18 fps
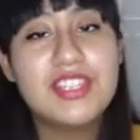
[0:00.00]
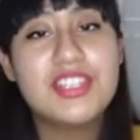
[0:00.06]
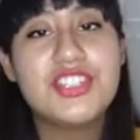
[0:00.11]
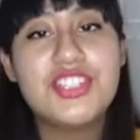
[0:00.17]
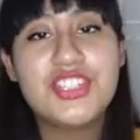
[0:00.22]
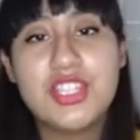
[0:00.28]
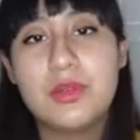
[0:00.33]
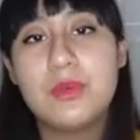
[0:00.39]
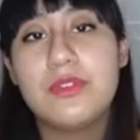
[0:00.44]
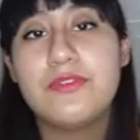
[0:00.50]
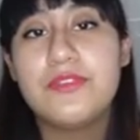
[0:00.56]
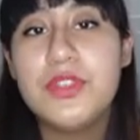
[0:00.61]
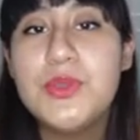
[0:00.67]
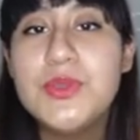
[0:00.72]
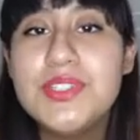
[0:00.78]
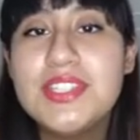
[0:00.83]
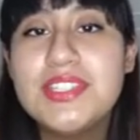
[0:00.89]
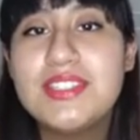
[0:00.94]
She
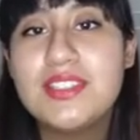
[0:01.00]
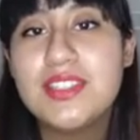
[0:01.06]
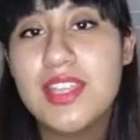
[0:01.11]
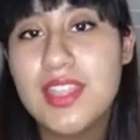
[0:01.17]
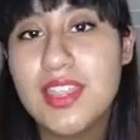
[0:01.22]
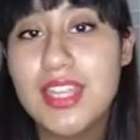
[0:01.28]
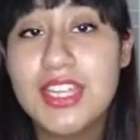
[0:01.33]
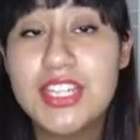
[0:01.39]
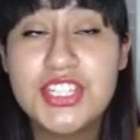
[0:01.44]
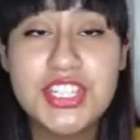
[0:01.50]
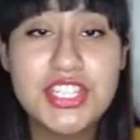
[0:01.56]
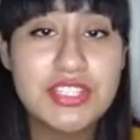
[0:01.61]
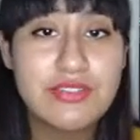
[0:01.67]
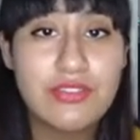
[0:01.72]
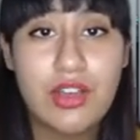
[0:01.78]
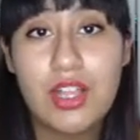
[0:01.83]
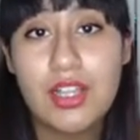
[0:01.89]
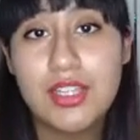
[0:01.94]
refuses to think she's
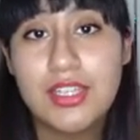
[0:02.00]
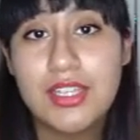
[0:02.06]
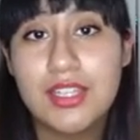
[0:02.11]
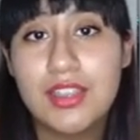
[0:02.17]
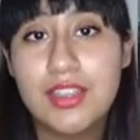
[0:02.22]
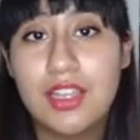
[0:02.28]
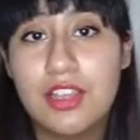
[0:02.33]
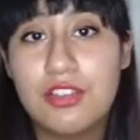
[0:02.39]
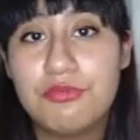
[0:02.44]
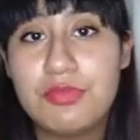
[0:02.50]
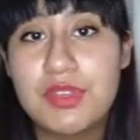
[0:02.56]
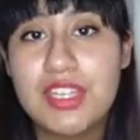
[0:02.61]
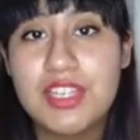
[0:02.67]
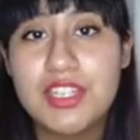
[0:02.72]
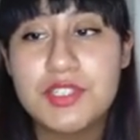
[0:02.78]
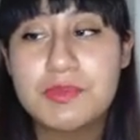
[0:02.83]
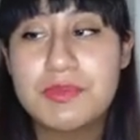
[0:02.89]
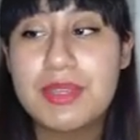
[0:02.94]
falling in love
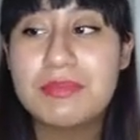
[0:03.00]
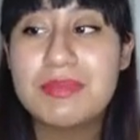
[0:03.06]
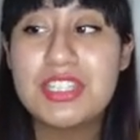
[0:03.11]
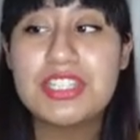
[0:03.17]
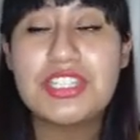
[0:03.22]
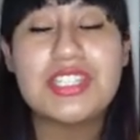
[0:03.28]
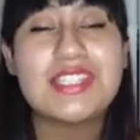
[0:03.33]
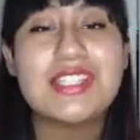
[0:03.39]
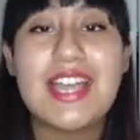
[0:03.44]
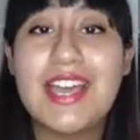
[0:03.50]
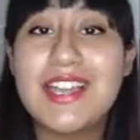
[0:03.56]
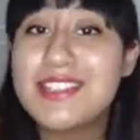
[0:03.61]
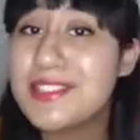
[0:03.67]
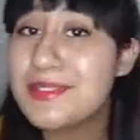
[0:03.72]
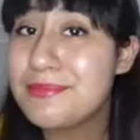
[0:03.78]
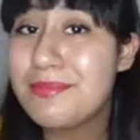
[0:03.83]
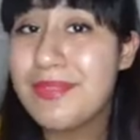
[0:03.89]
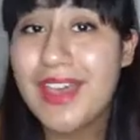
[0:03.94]
because maybe she's had
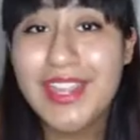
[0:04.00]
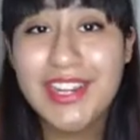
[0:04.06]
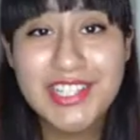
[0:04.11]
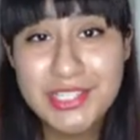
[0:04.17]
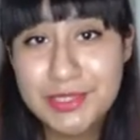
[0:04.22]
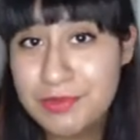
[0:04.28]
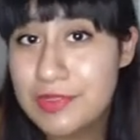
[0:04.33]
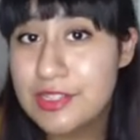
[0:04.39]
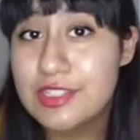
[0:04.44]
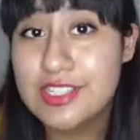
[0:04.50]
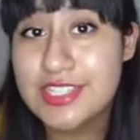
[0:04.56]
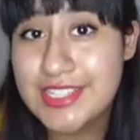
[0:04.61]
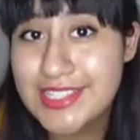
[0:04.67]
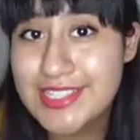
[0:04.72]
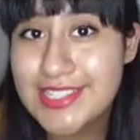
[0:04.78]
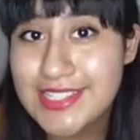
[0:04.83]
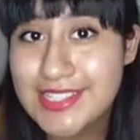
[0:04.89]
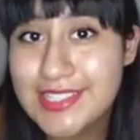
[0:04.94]
some bad
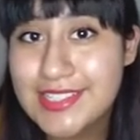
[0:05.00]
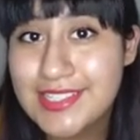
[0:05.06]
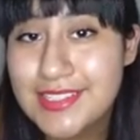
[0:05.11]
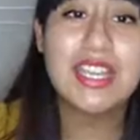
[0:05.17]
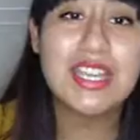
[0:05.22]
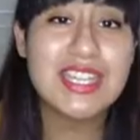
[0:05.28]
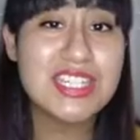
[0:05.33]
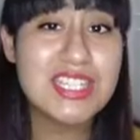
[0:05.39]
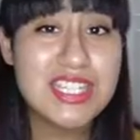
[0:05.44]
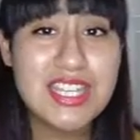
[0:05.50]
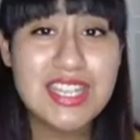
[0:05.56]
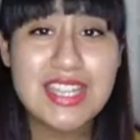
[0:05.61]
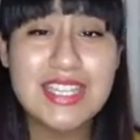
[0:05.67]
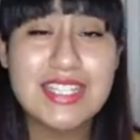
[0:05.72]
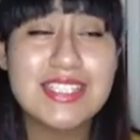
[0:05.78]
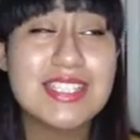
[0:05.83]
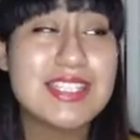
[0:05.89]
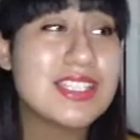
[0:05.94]
experiences, and she
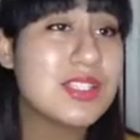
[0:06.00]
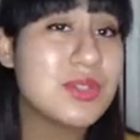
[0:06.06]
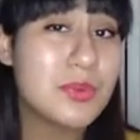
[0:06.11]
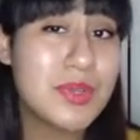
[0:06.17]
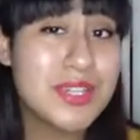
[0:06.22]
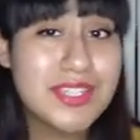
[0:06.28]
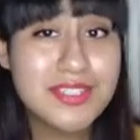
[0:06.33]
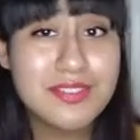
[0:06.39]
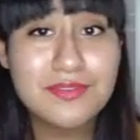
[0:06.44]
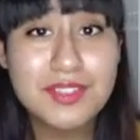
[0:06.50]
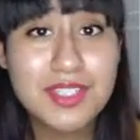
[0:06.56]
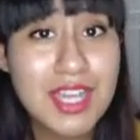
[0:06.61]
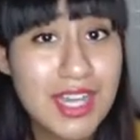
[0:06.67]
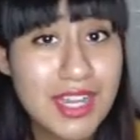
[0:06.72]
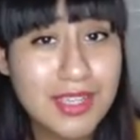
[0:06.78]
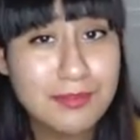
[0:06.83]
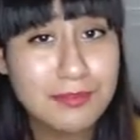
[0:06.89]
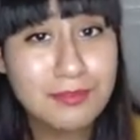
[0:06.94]
thinks it's a waste of
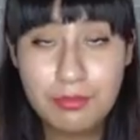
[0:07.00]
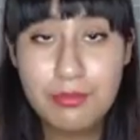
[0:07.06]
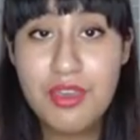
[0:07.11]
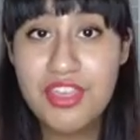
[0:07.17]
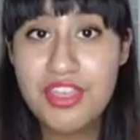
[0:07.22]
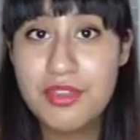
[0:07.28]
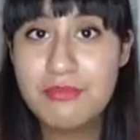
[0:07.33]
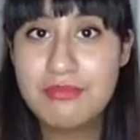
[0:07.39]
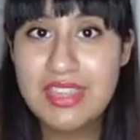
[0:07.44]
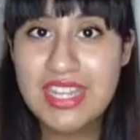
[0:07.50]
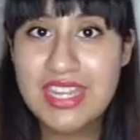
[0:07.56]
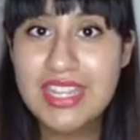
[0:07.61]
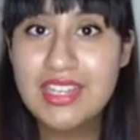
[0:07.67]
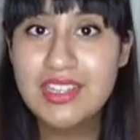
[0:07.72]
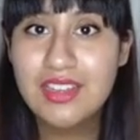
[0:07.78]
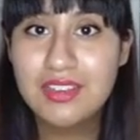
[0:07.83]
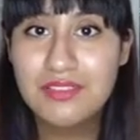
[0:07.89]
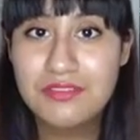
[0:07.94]
time. But the
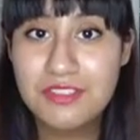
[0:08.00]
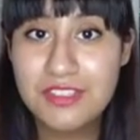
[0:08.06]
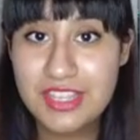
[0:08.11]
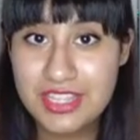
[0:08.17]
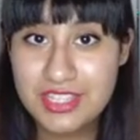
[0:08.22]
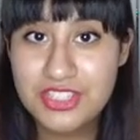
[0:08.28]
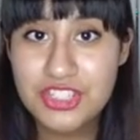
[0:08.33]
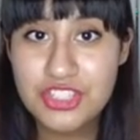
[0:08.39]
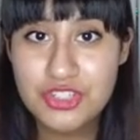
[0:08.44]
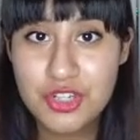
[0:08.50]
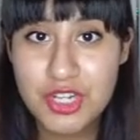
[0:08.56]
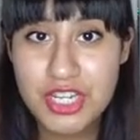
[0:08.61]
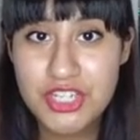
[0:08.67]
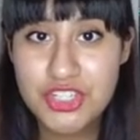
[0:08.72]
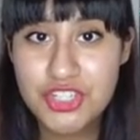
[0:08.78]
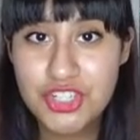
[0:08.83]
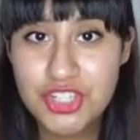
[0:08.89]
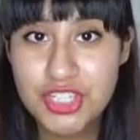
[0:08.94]
meeting of this
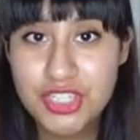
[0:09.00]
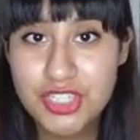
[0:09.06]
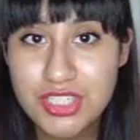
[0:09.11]
stranger